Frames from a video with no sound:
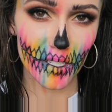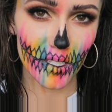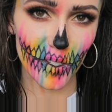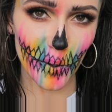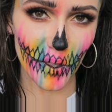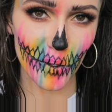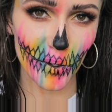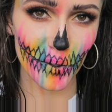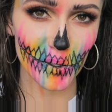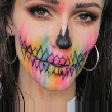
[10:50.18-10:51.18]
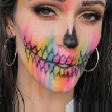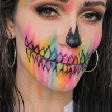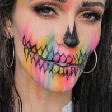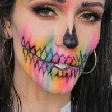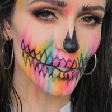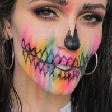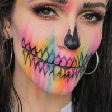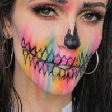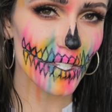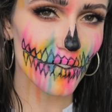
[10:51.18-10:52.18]
16-month-old who I'm currently
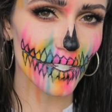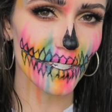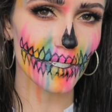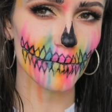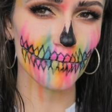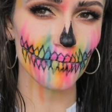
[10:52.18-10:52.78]
breastfeeding.